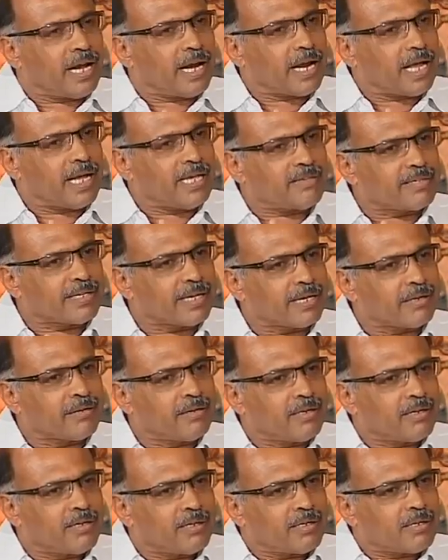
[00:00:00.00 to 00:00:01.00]
And I
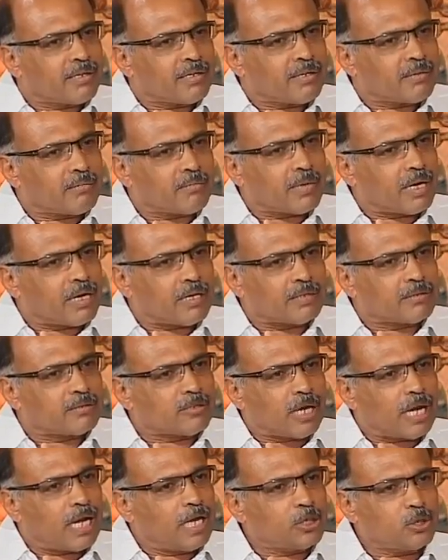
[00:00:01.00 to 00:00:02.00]
said,
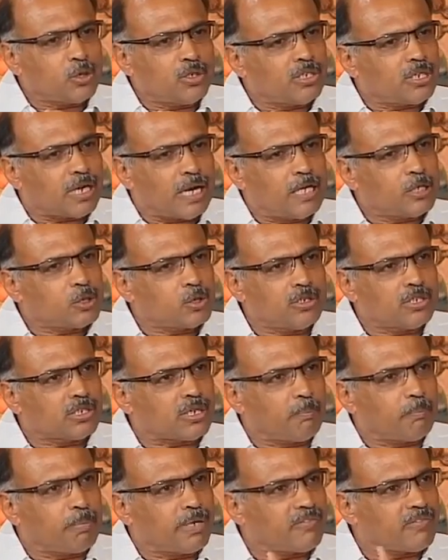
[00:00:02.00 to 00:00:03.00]
I shouldn't
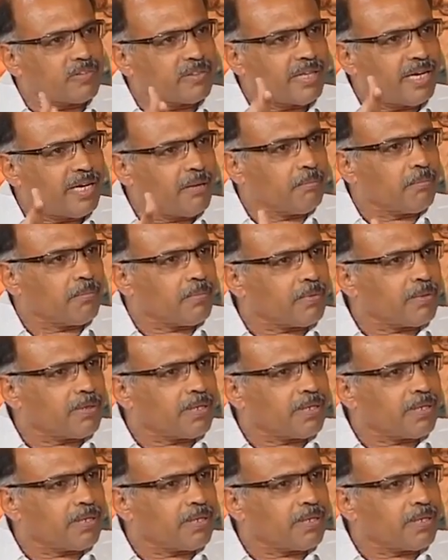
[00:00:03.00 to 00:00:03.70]
compete with them.